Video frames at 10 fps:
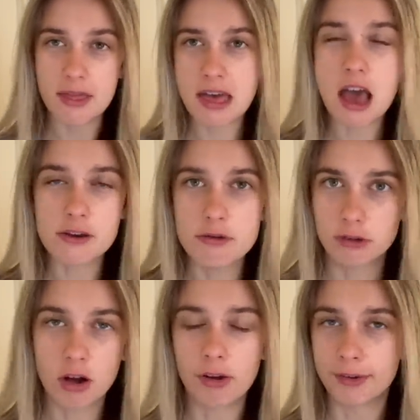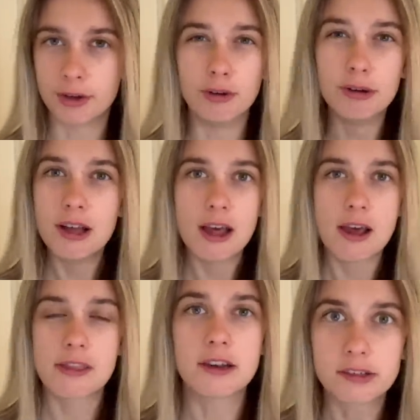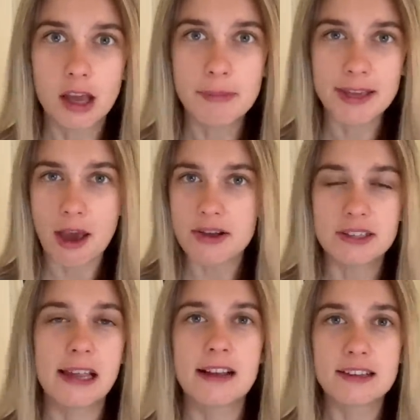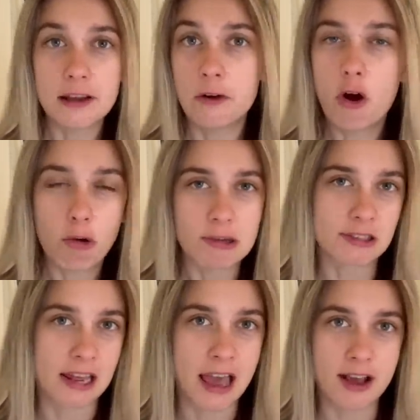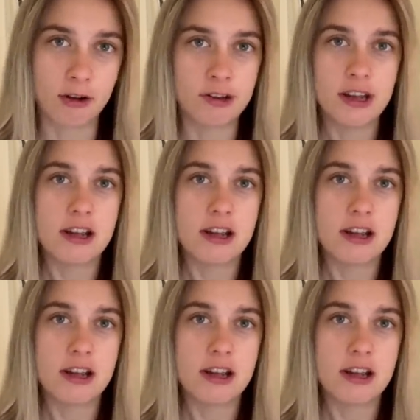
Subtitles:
that news article that is coming out is saying Ten Hag wants De Gea gone,